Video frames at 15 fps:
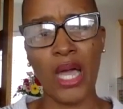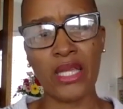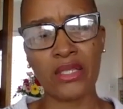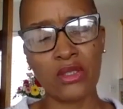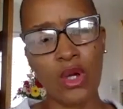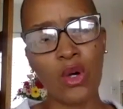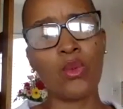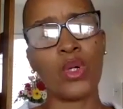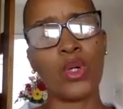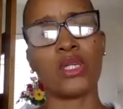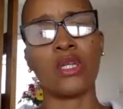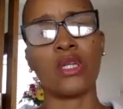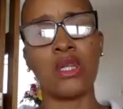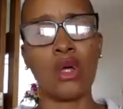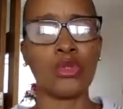I know we're
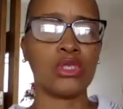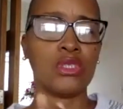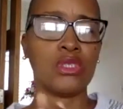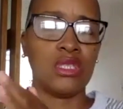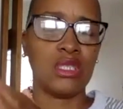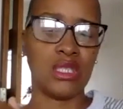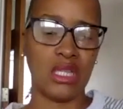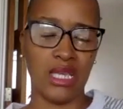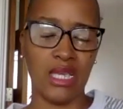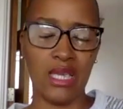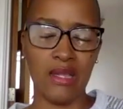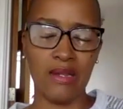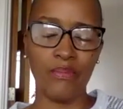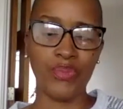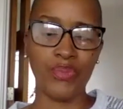closer to the
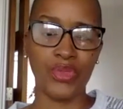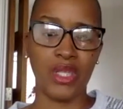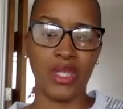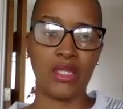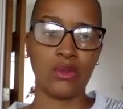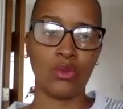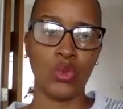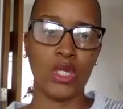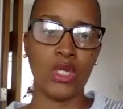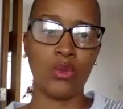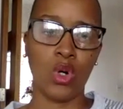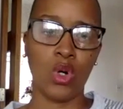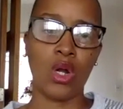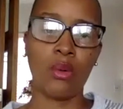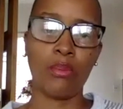end than we
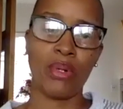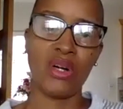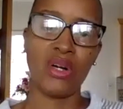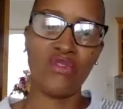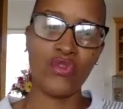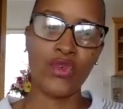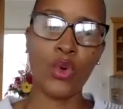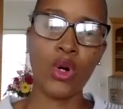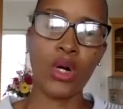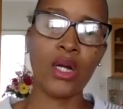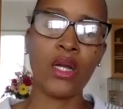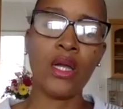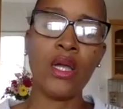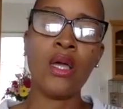were before,